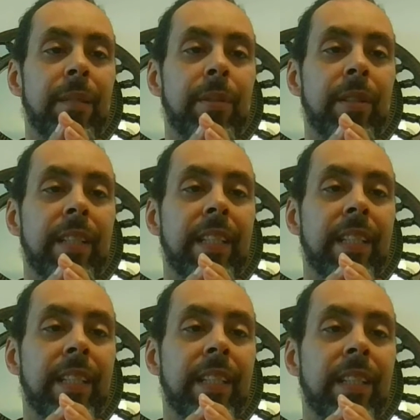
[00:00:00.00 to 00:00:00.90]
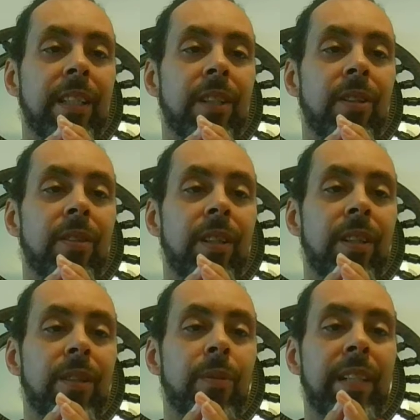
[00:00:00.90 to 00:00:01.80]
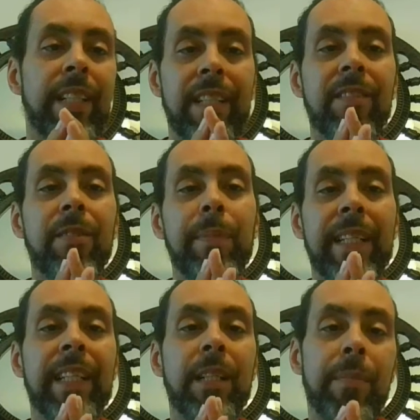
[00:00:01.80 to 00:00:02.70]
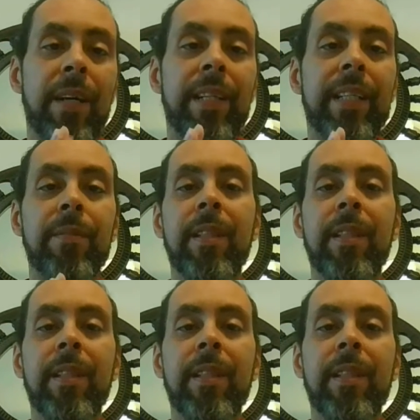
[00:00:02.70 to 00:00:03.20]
but no one is speaking about it.